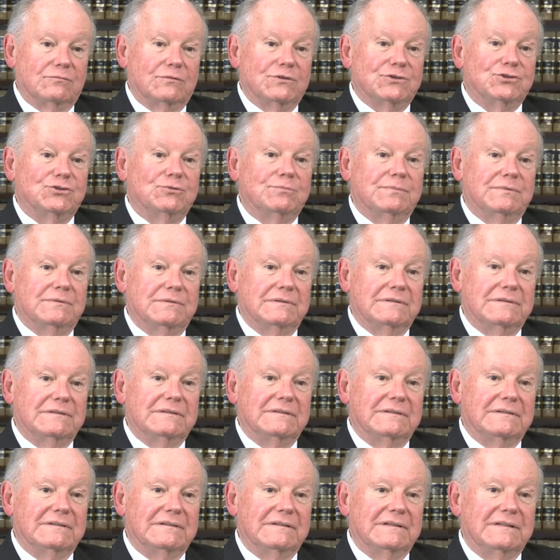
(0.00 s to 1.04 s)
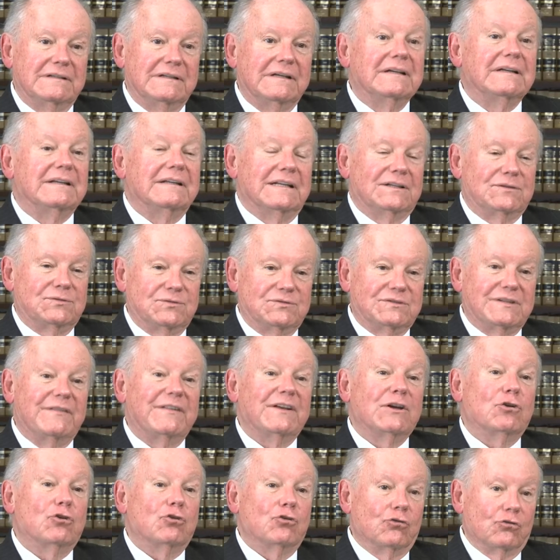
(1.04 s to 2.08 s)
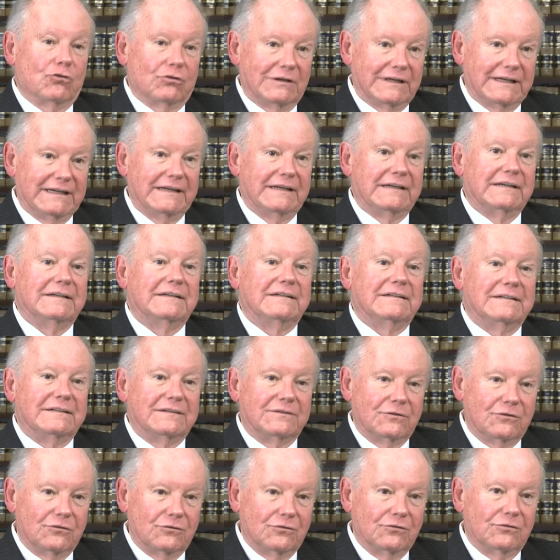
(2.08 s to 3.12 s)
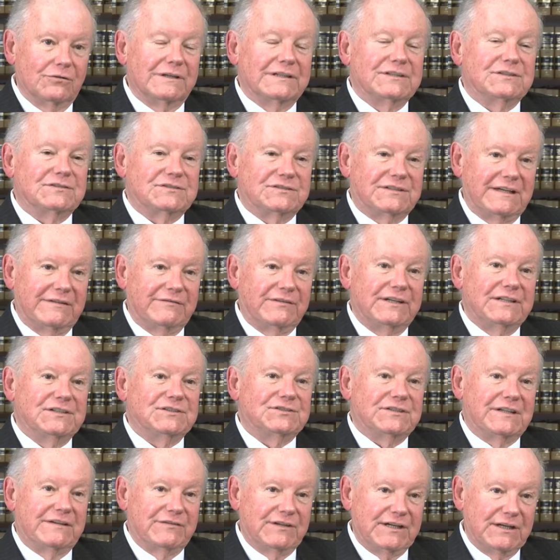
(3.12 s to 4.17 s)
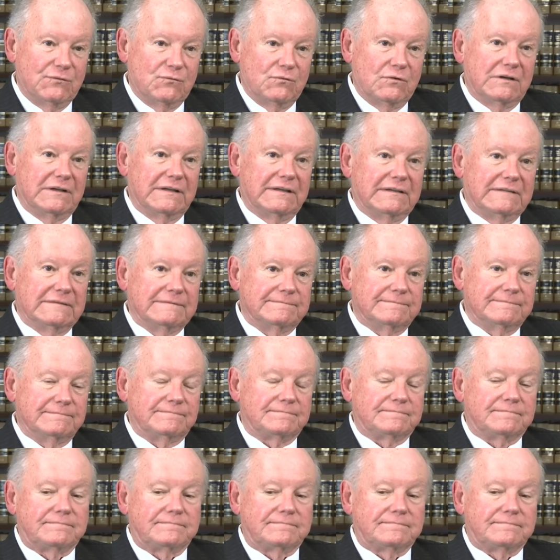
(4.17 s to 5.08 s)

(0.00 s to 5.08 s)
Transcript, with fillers: Would this you, was in the 70s, right? This was in the early early 70s, early yeah. 70, 71. Yeah.